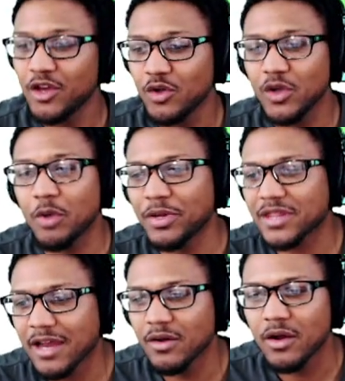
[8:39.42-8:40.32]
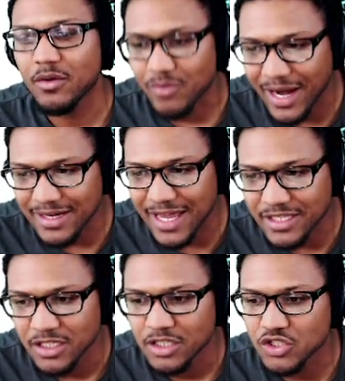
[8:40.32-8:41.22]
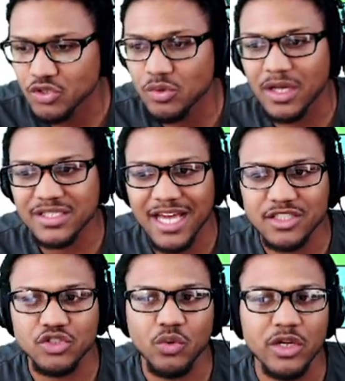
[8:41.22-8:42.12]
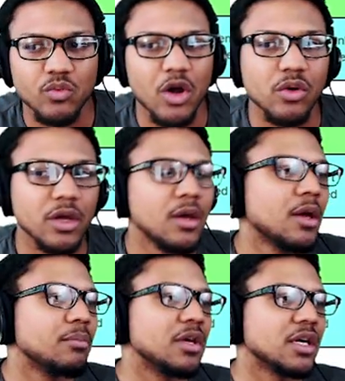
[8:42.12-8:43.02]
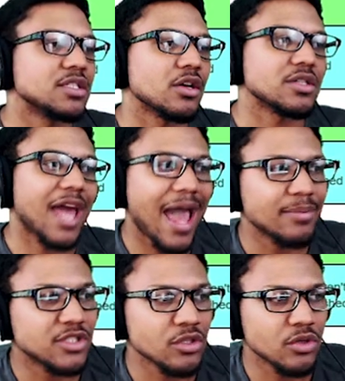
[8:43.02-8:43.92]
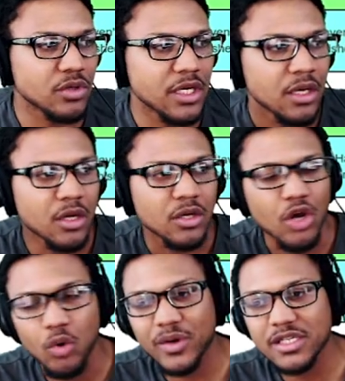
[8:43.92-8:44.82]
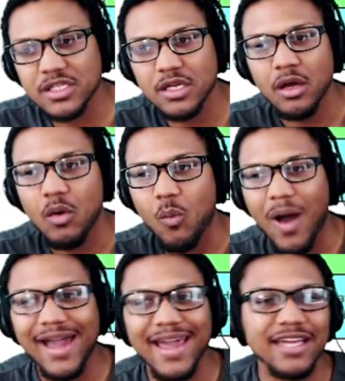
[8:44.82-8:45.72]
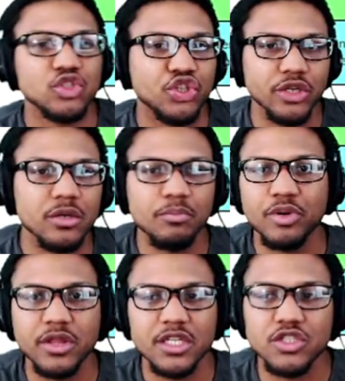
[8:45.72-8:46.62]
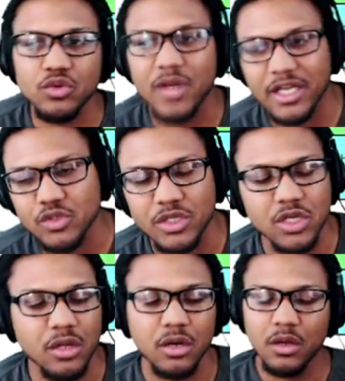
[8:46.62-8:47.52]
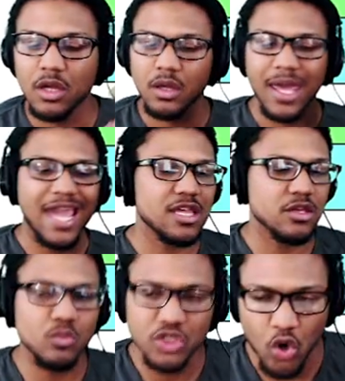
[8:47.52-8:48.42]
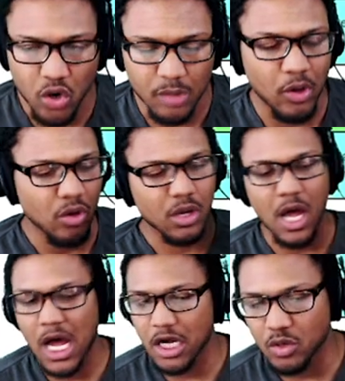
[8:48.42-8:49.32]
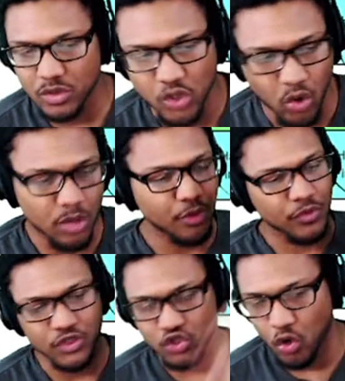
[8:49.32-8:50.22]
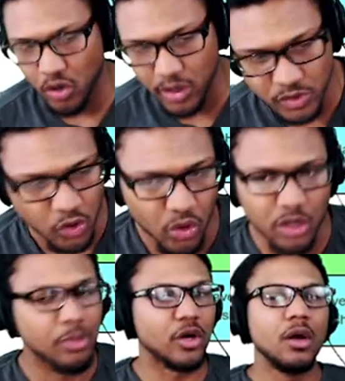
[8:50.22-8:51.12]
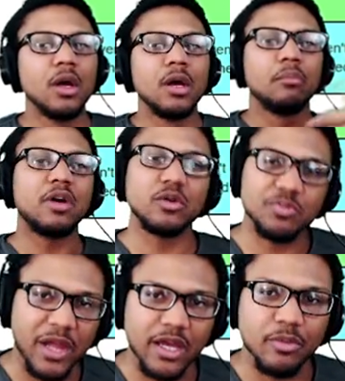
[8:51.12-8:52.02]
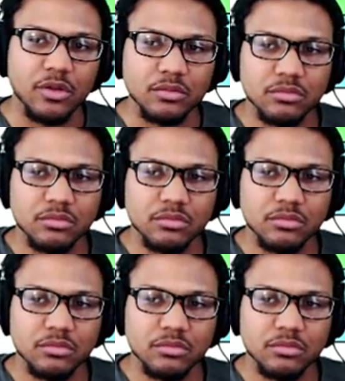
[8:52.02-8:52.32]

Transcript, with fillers: We gonna put that right next to Assassin's Creed Rogue because there's absolutely no reason why I shouldn't put these two next to each other. Haytham was horrible, Connor was horrible, the story was horrible, but it was playable.